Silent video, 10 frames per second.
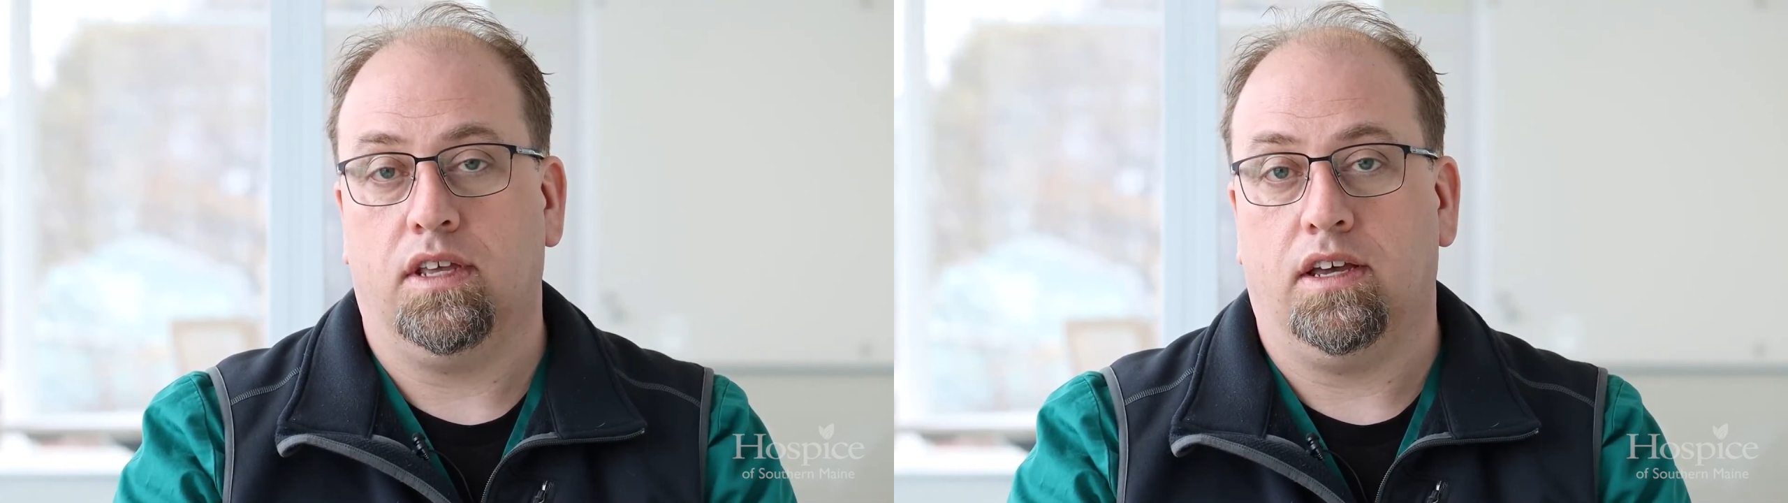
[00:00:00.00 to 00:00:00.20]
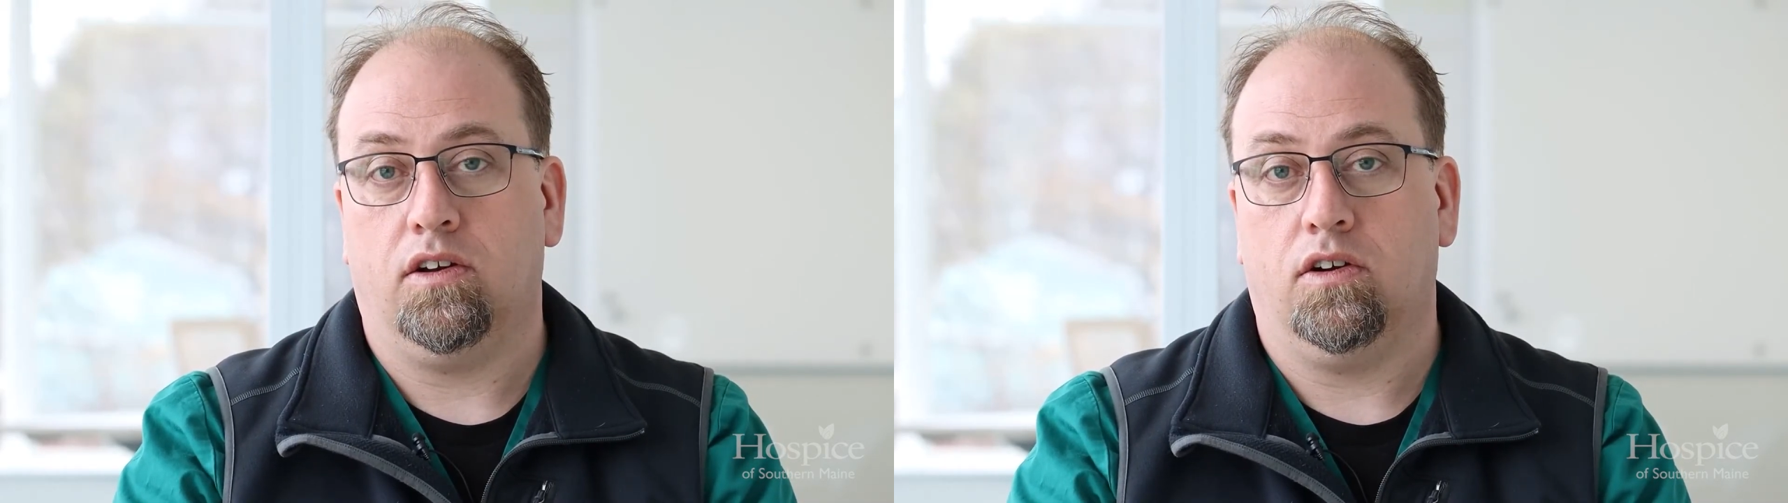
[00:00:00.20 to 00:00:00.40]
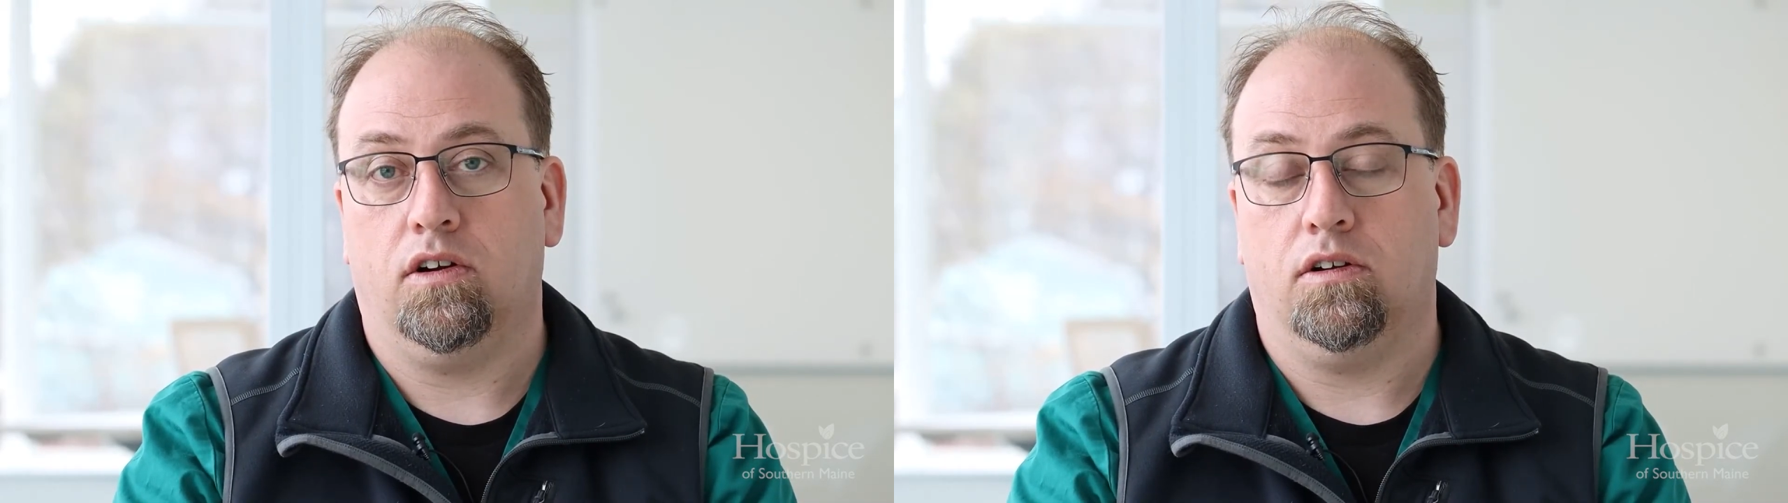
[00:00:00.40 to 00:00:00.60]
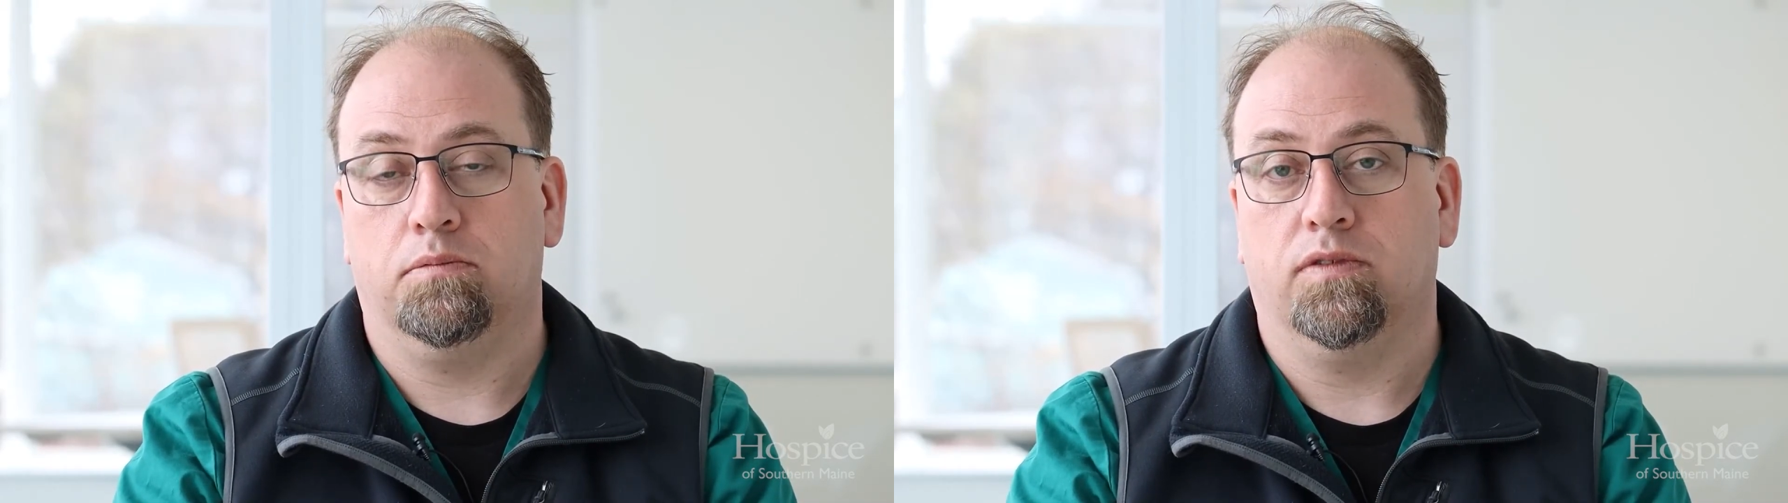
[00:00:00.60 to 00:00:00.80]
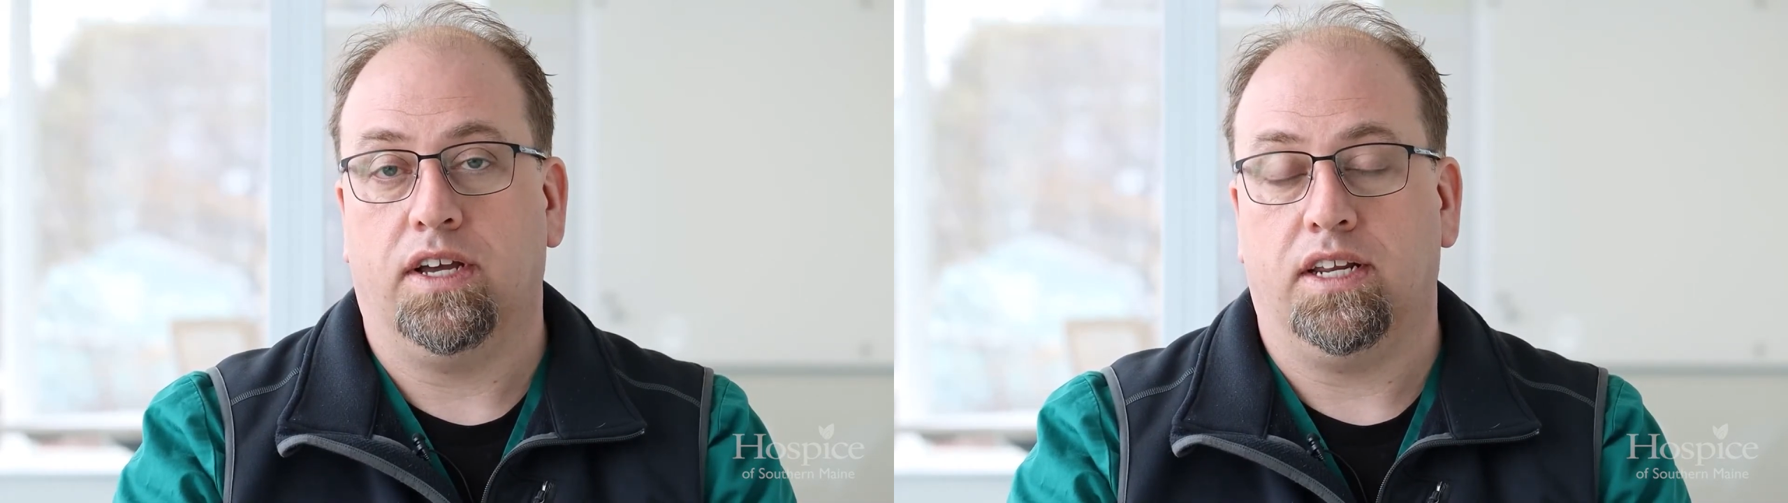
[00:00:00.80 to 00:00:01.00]
that are
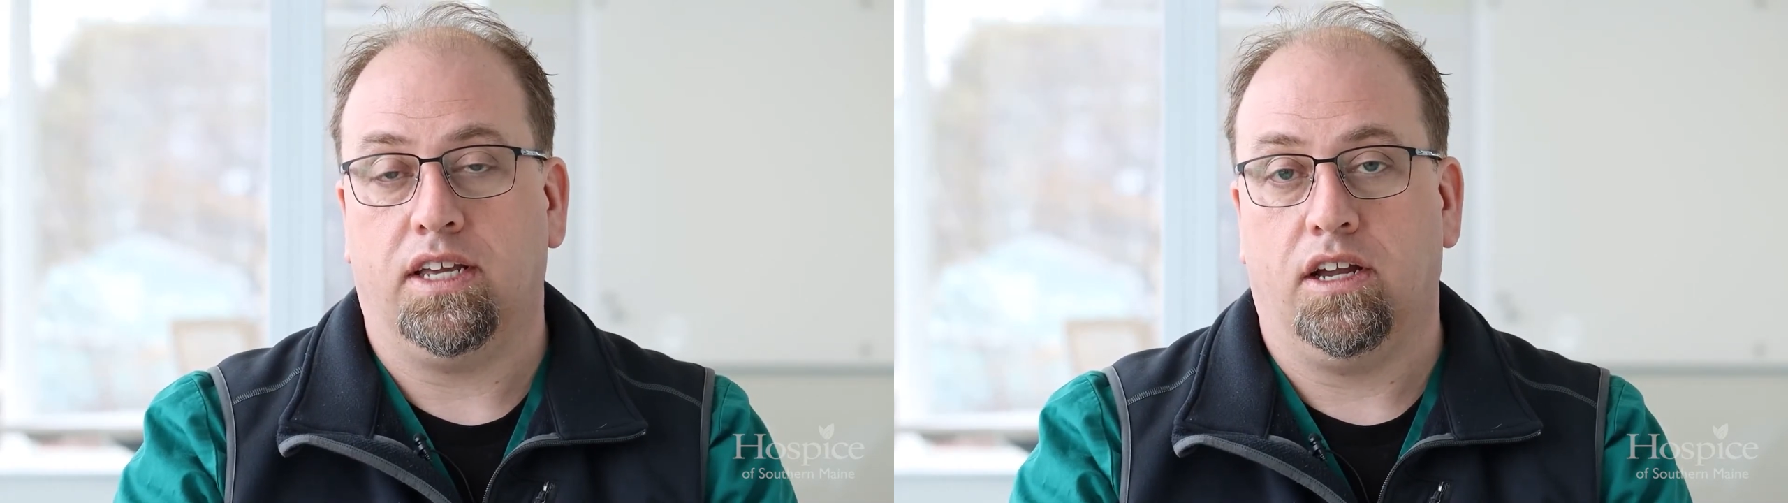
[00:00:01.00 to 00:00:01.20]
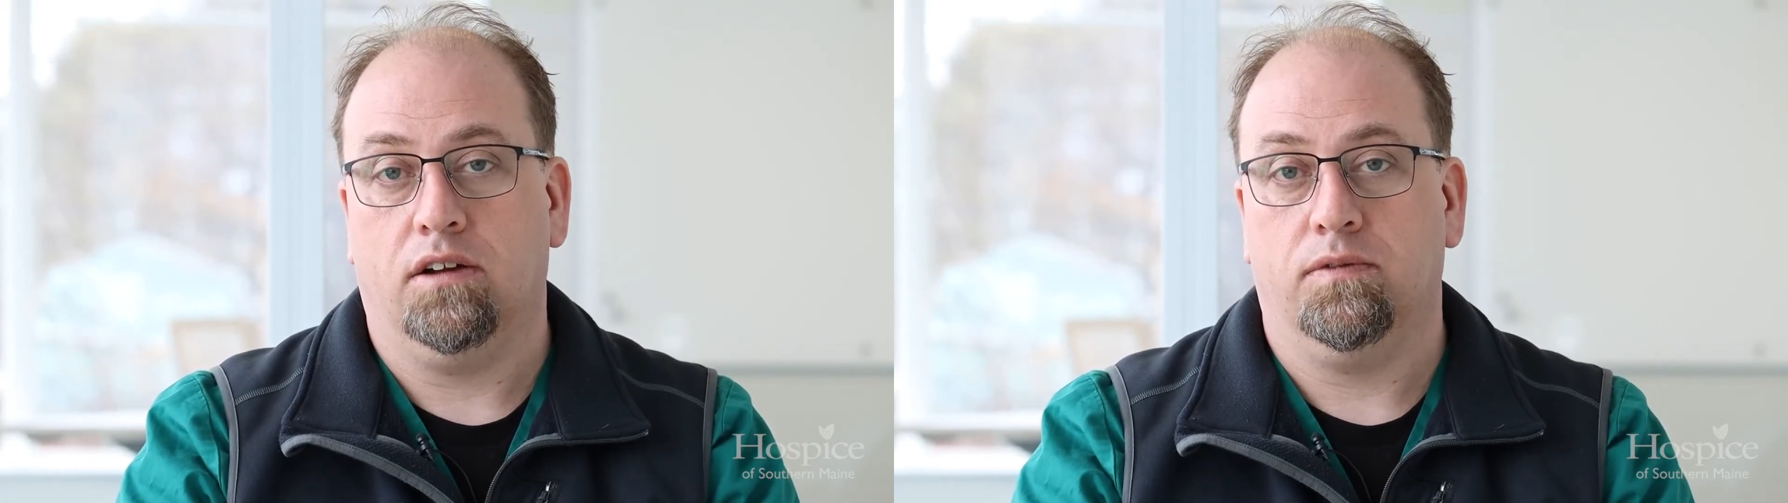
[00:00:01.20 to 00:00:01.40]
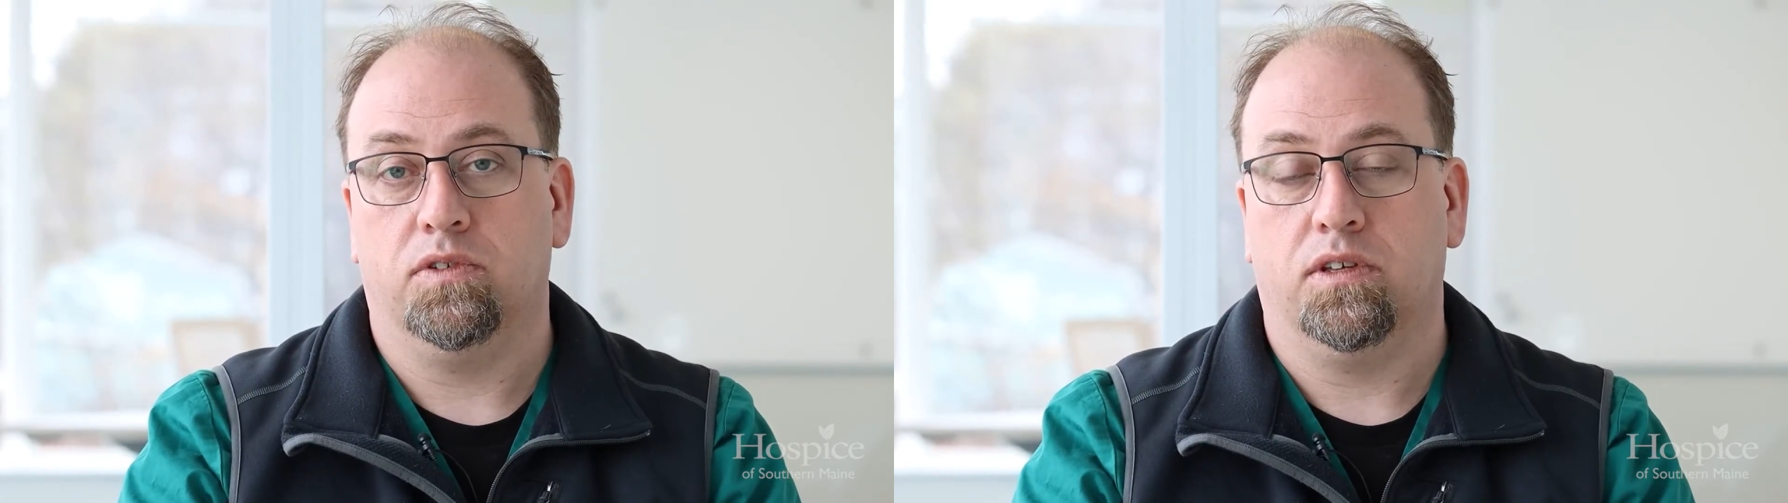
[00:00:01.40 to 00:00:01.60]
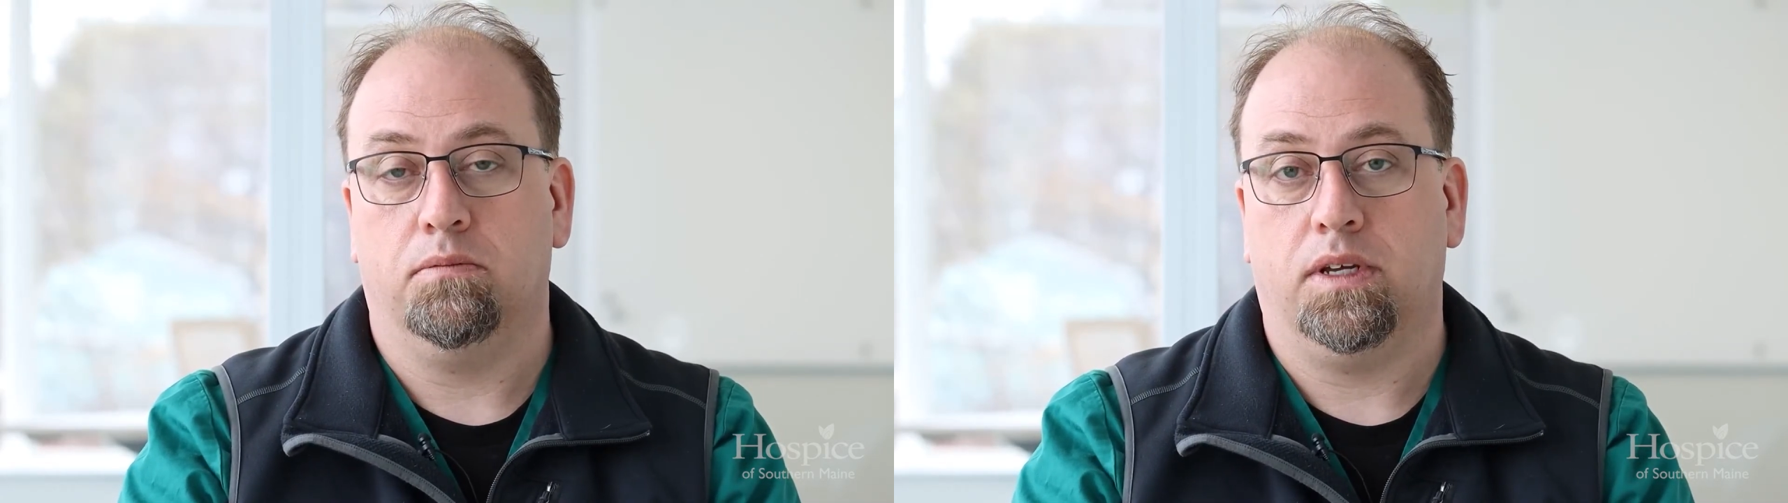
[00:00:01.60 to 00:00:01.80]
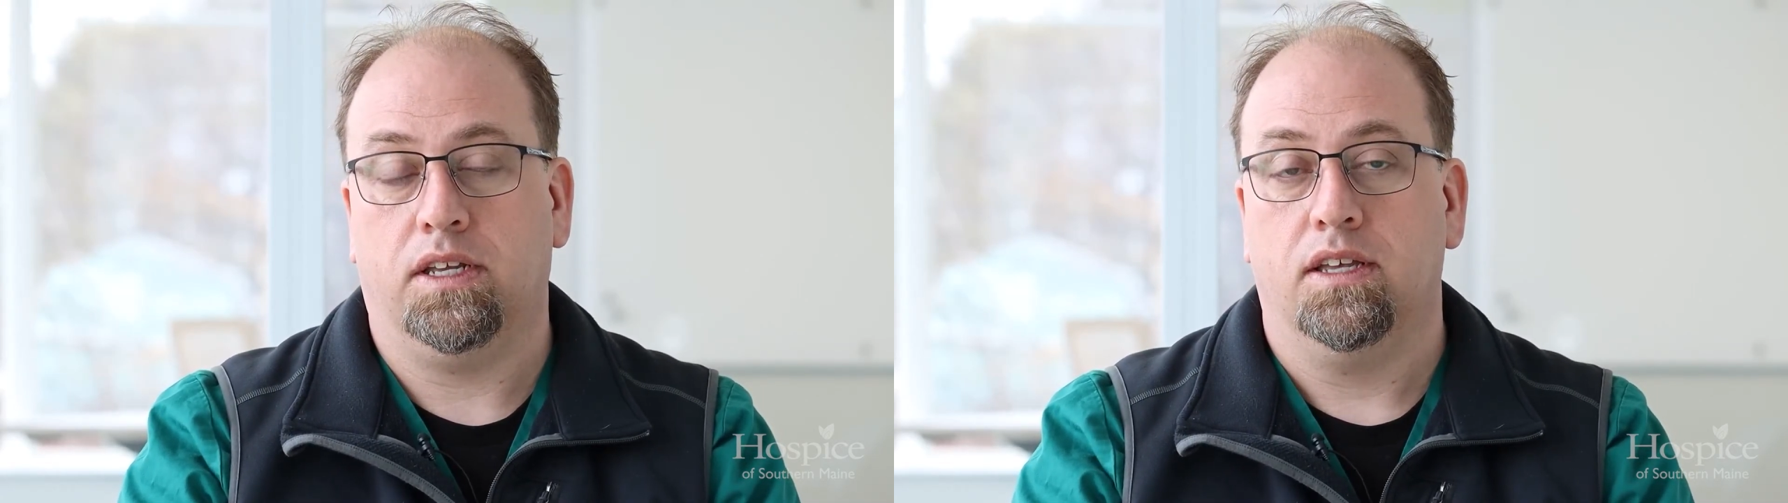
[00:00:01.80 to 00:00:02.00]
providing care for
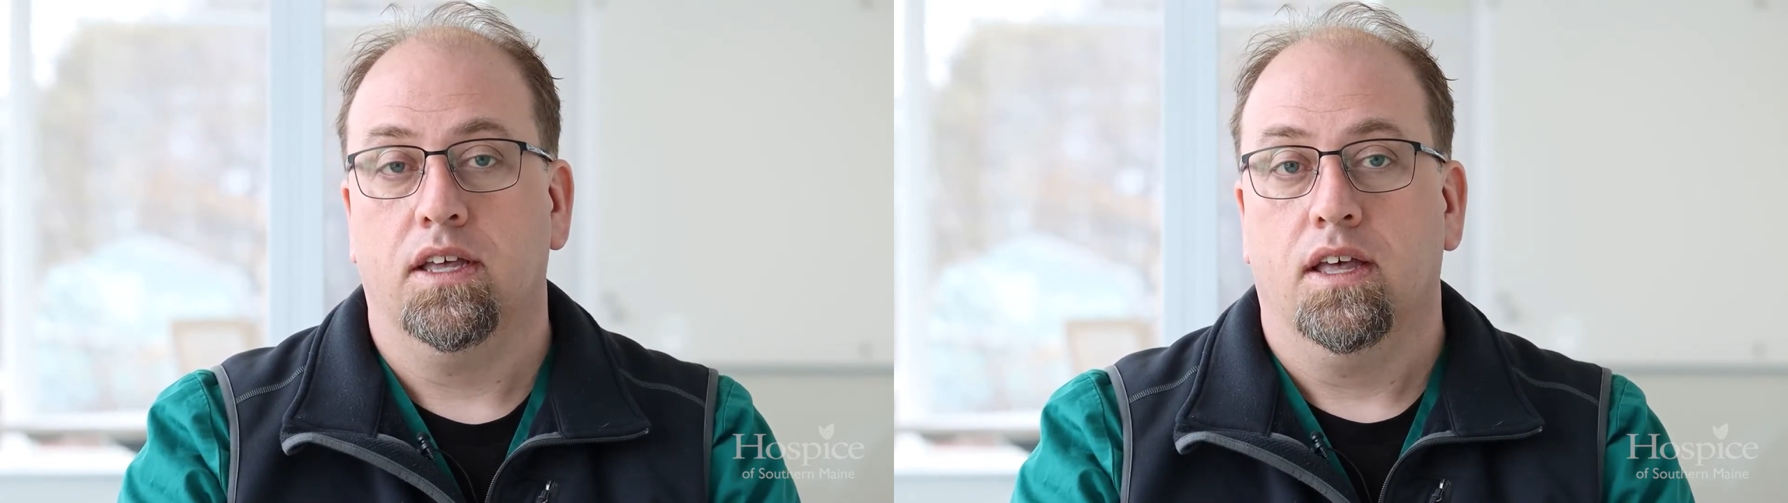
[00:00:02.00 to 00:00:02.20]
somebody